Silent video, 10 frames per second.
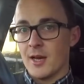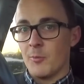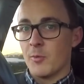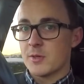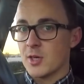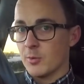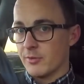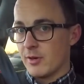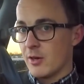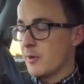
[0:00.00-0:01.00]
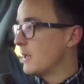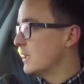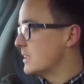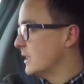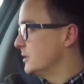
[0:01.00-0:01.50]
We were told the
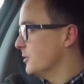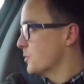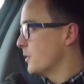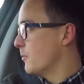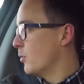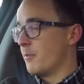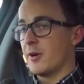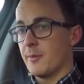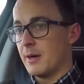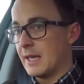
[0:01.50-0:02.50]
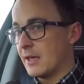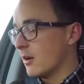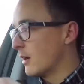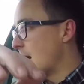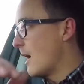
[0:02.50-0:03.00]
reliability issues were predominantly
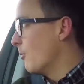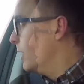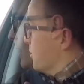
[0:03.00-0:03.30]
gone now,